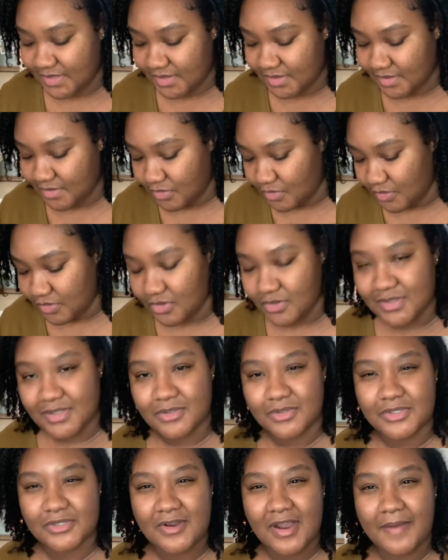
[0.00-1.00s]
use those
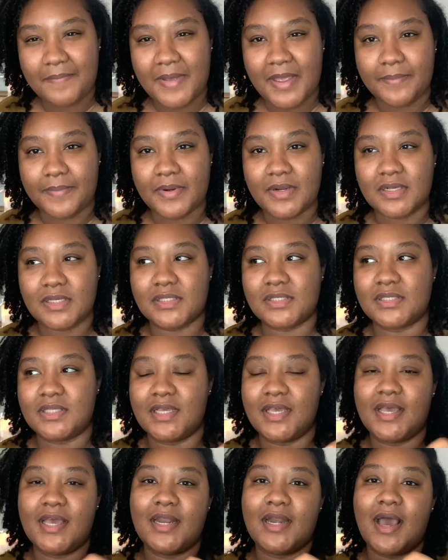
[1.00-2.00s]
little scrap papers
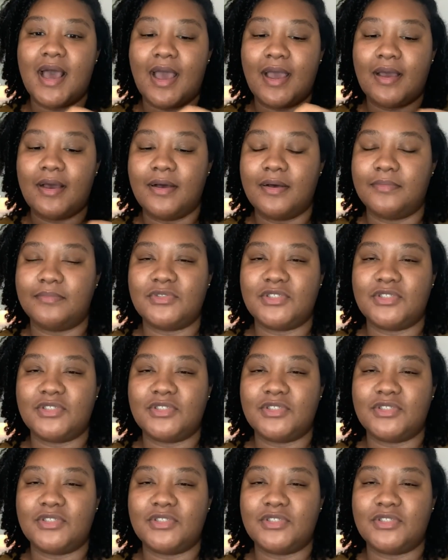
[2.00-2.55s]
and I um,